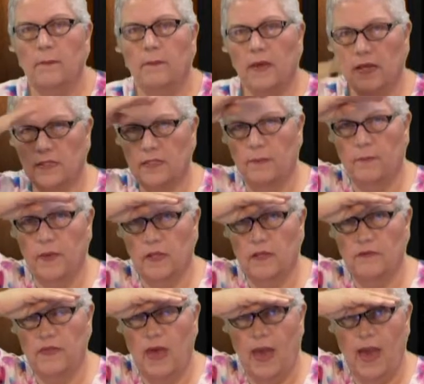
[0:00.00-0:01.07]
because the bill
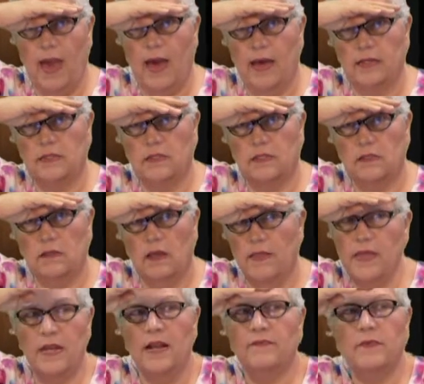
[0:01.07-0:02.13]
of the hat,
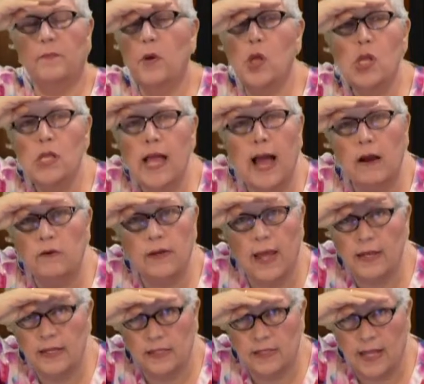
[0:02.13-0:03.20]
and they didn't have to pull out
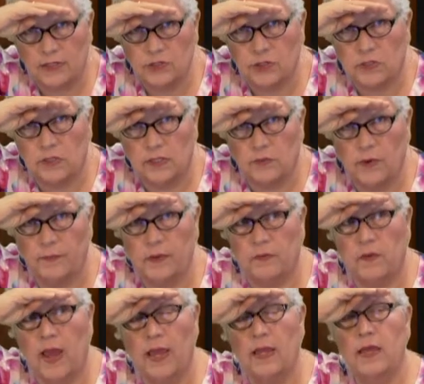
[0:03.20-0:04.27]
any electrical equipment,
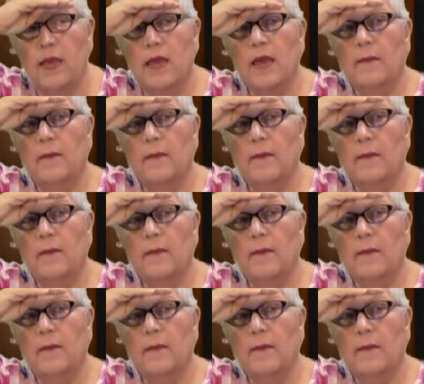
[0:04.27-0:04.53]
right?